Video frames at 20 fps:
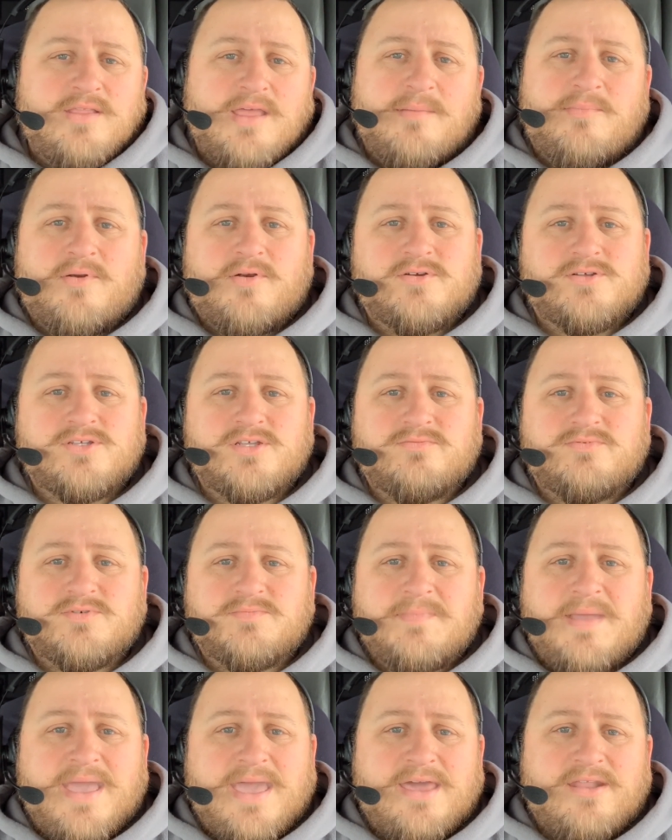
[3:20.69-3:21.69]
that person
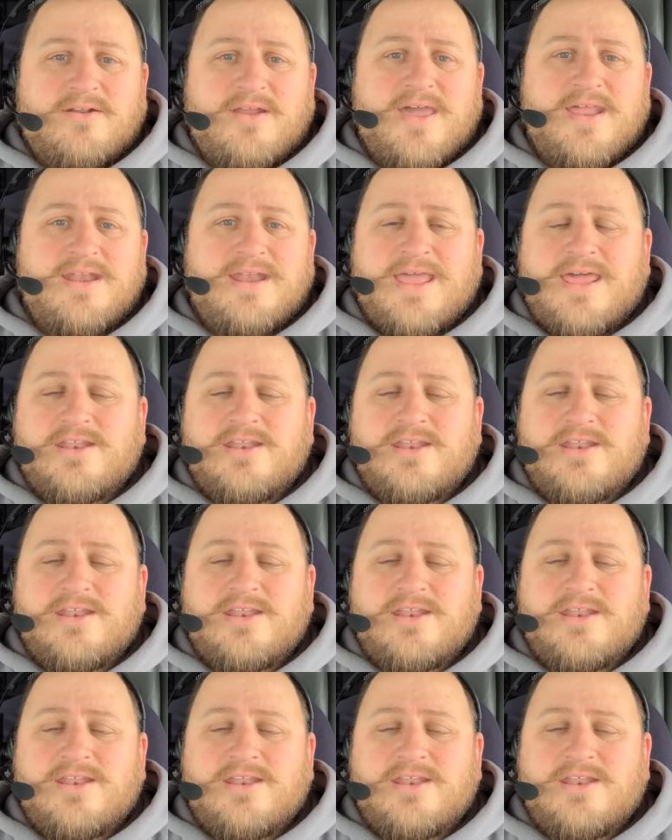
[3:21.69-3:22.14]
was mad or had an